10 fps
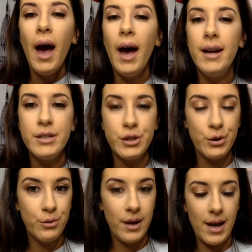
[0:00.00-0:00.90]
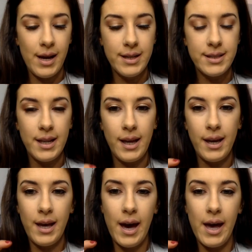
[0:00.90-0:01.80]
And to
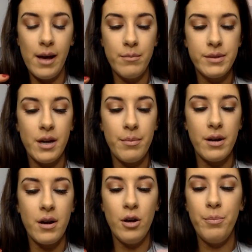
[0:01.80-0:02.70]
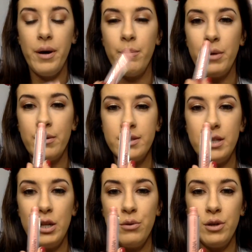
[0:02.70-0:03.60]
lastly top it all up, I'm using
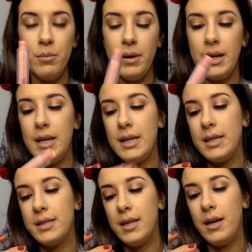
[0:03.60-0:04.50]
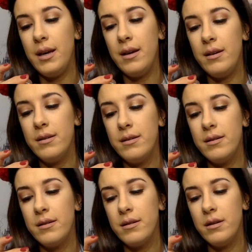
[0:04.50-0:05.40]
the Luna by Lisa
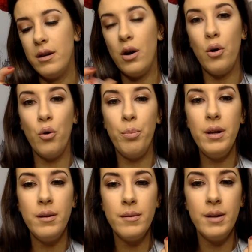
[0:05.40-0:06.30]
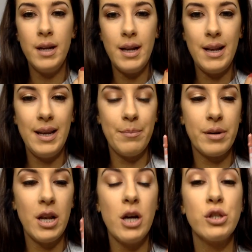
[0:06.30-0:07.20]
Opal
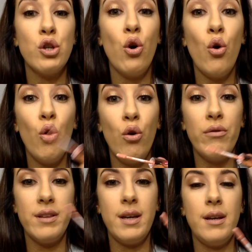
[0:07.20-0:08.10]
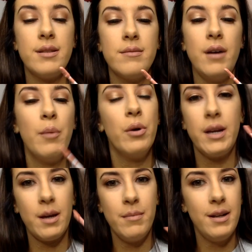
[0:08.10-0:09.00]
lip gloss over these. I put
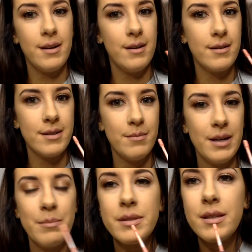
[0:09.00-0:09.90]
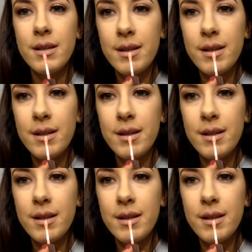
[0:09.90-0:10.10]
like a million colours on my lips.